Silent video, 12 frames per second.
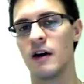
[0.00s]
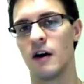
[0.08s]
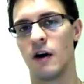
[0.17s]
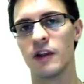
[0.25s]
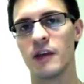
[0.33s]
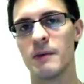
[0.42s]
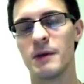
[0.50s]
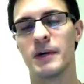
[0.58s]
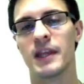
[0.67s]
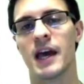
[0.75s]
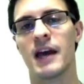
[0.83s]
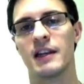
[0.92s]
All they mean by
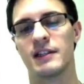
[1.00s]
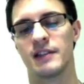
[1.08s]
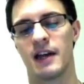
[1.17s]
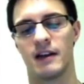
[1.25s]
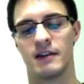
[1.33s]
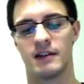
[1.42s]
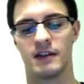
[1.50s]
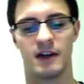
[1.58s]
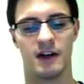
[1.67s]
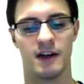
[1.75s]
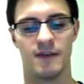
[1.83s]
that is that uh,